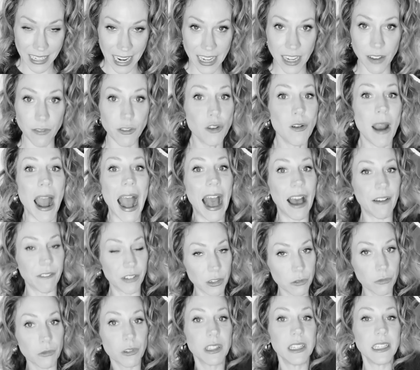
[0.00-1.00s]
And if you
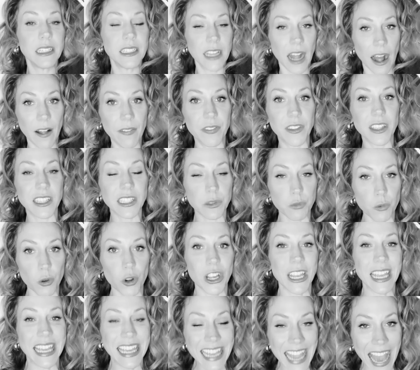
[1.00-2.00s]
haven't really done this
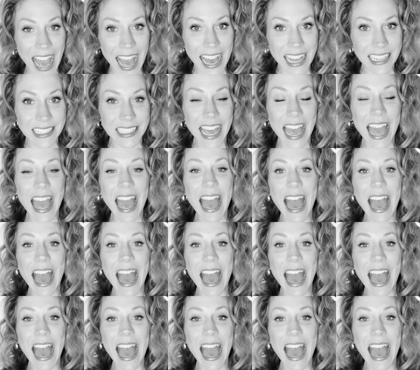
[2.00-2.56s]
work yet